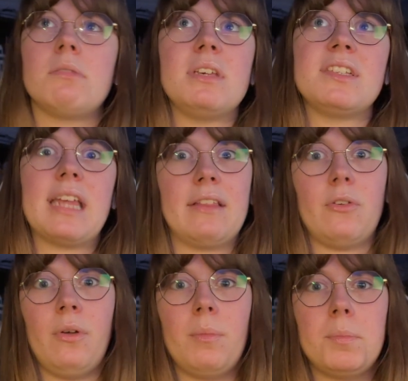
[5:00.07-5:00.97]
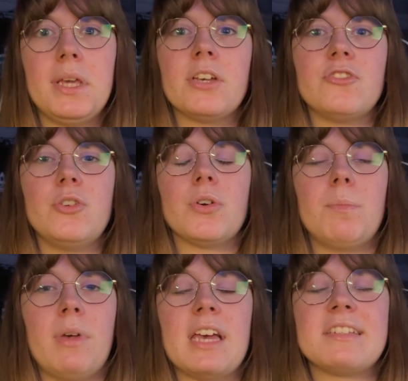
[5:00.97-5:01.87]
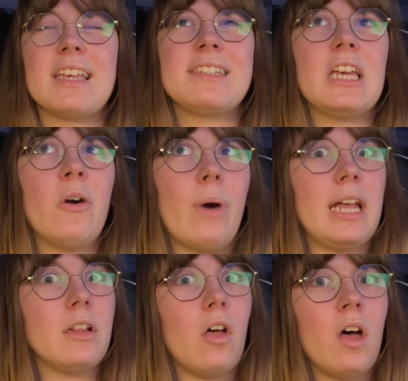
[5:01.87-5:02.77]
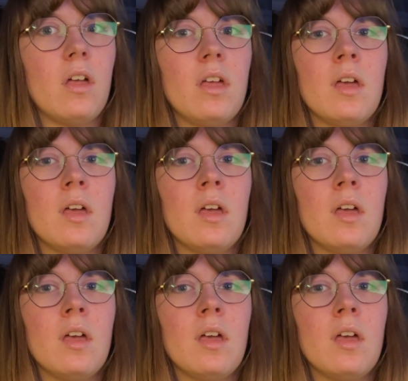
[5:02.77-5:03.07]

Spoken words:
be set up, because you can personalize it quite a lot.